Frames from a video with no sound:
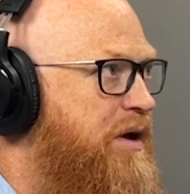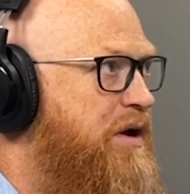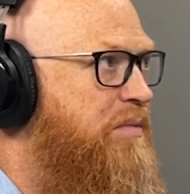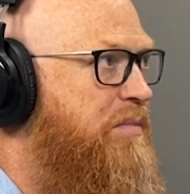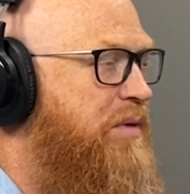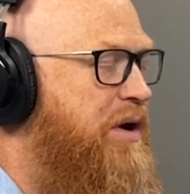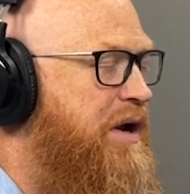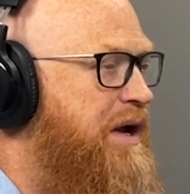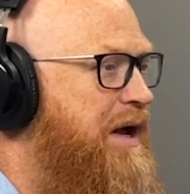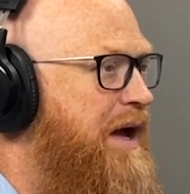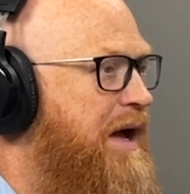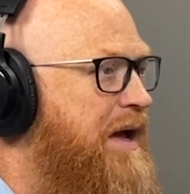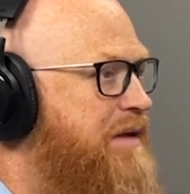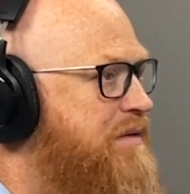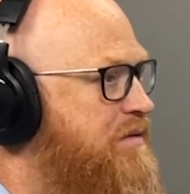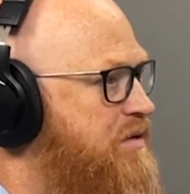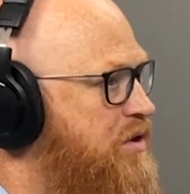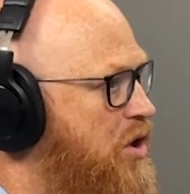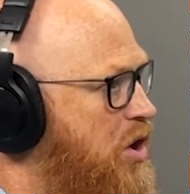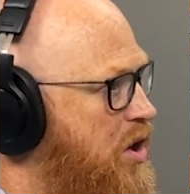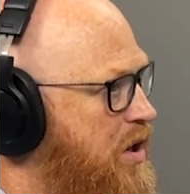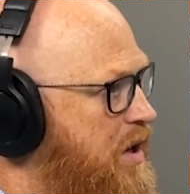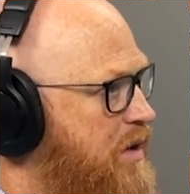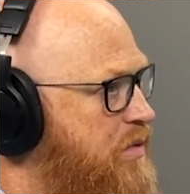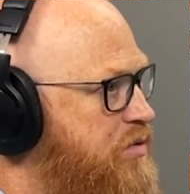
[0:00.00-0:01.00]
of money. I
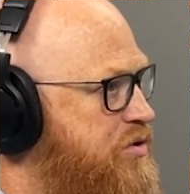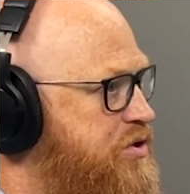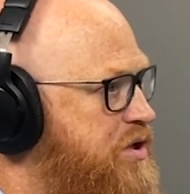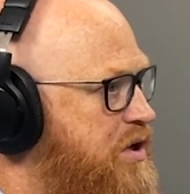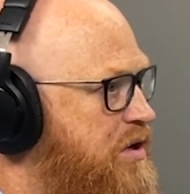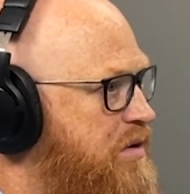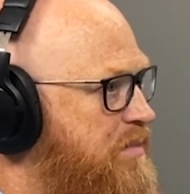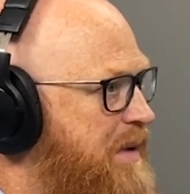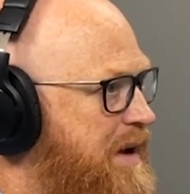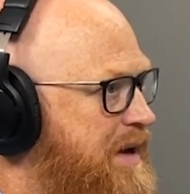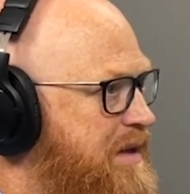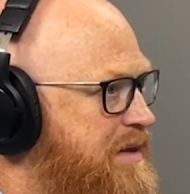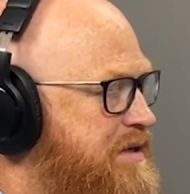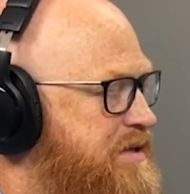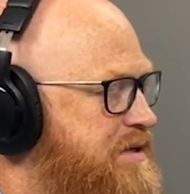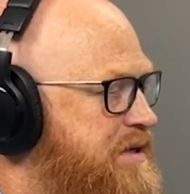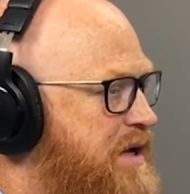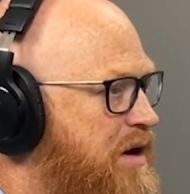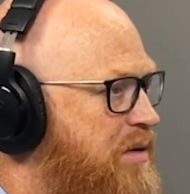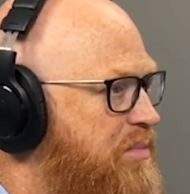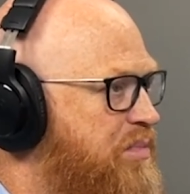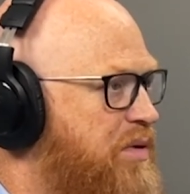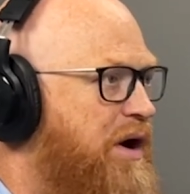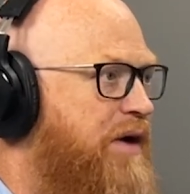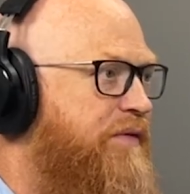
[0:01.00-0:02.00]
thought I was going to make this
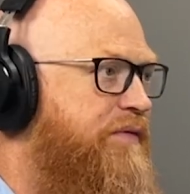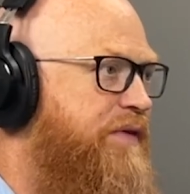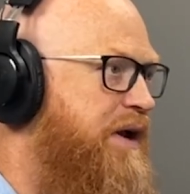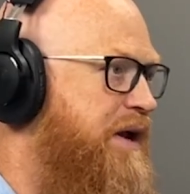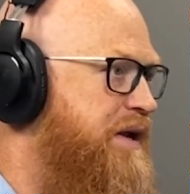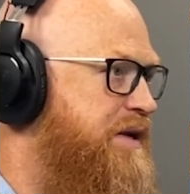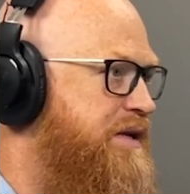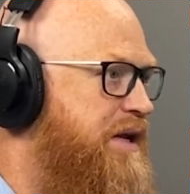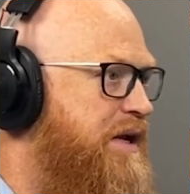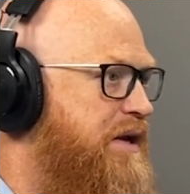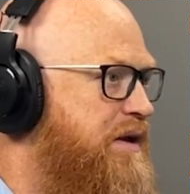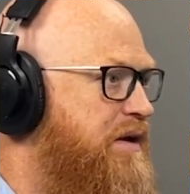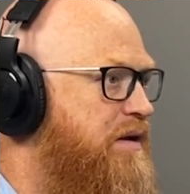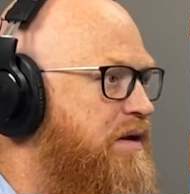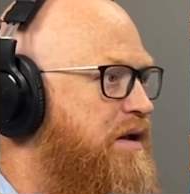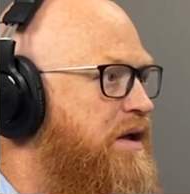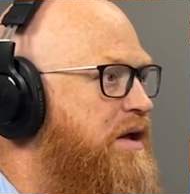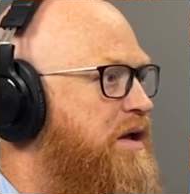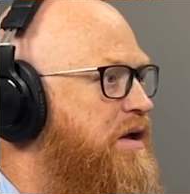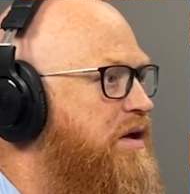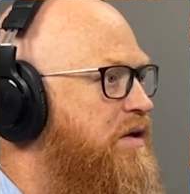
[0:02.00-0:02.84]
kind of profit. I didn't.